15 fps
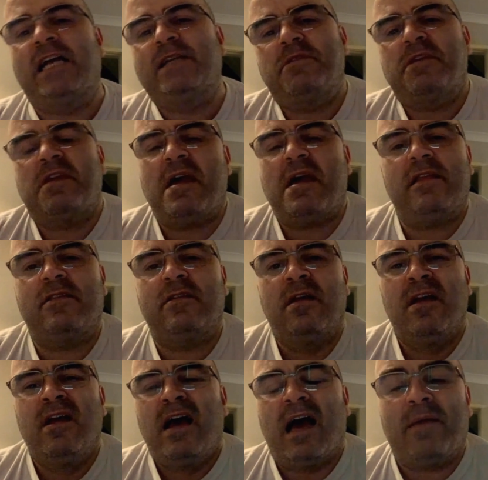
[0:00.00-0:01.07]
But yeah,
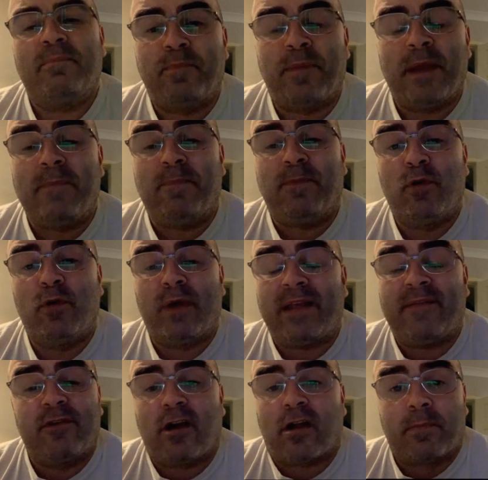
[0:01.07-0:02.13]
and people who ain't even
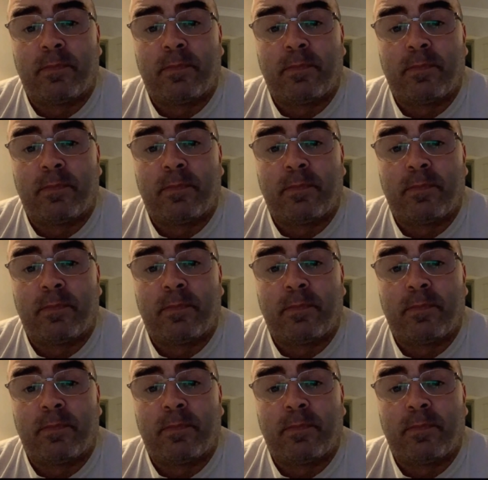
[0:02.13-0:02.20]
got